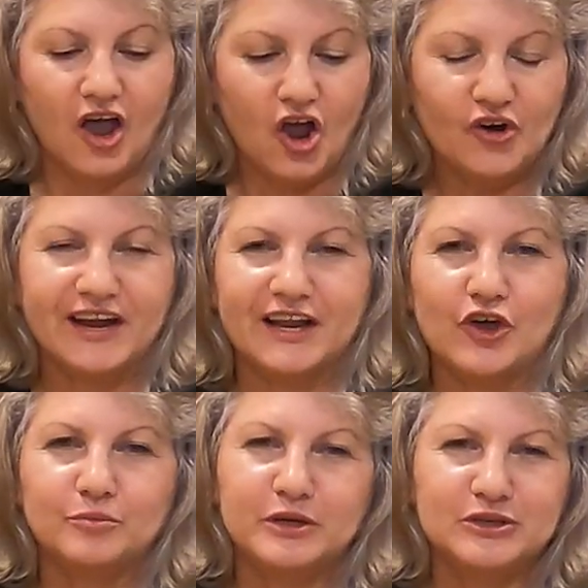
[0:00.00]
All right, I
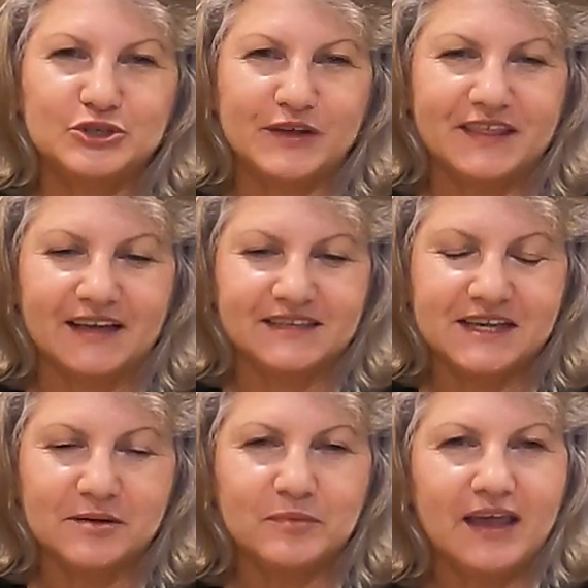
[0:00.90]
hope you enjoyed that
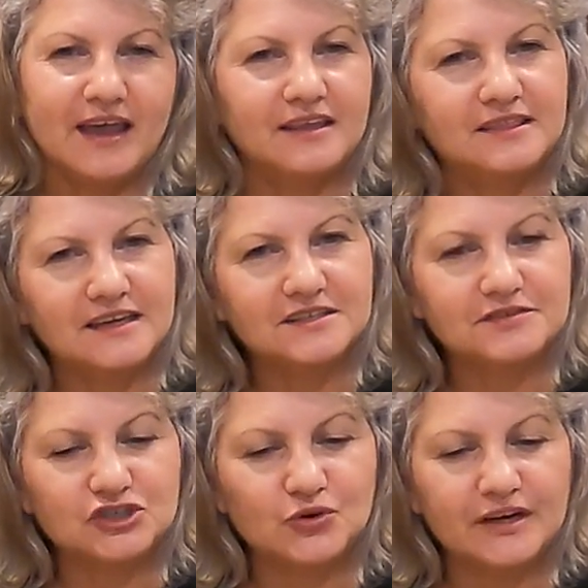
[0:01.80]
tip, and thanks
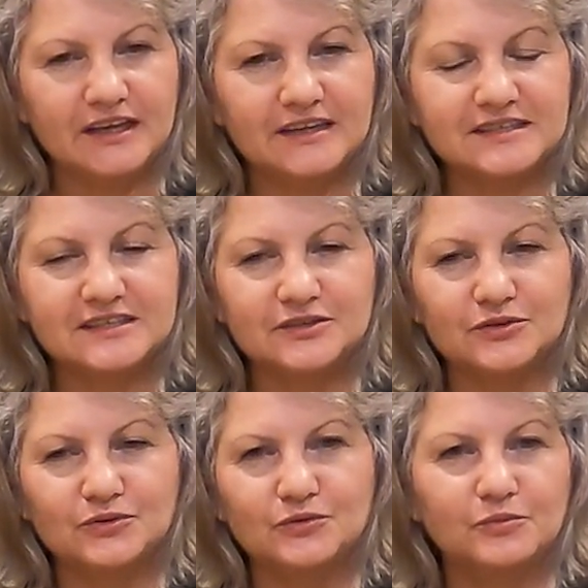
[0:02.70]
for joining us
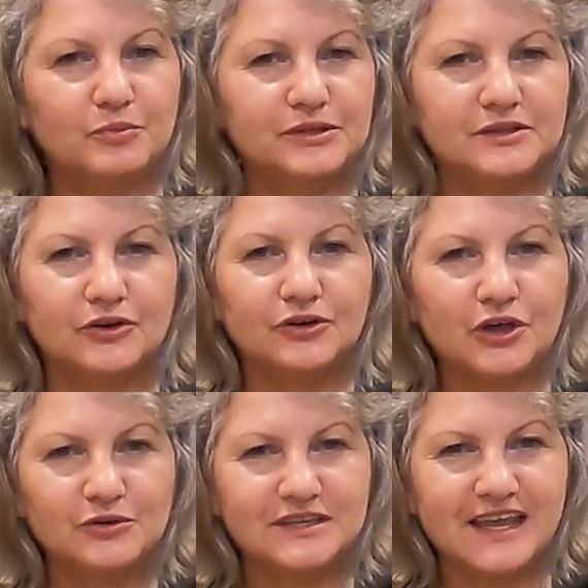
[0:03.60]
to put the hook
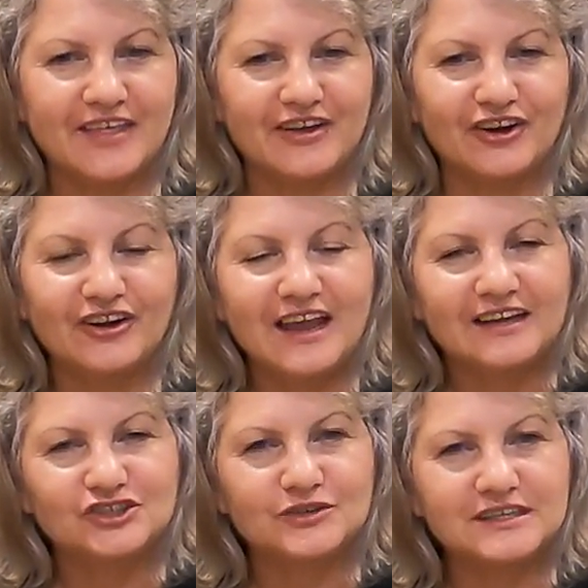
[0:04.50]
coat together.
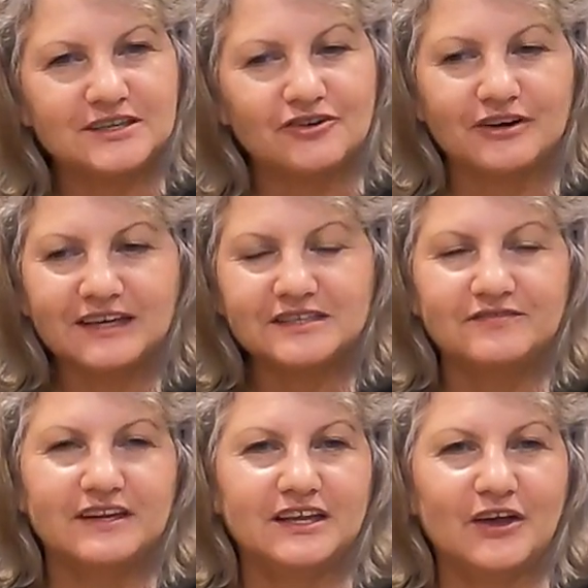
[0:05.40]
Join us on our next
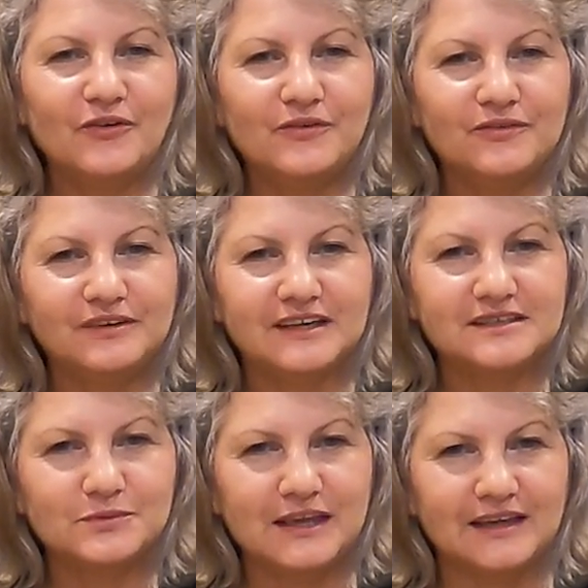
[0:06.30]
video
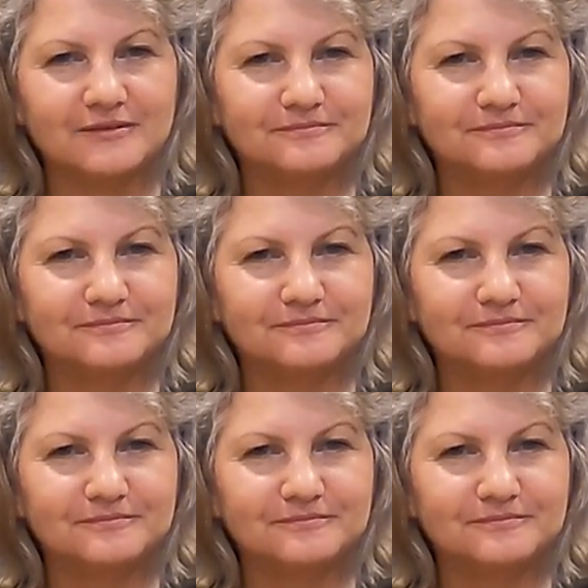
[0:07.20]
next week.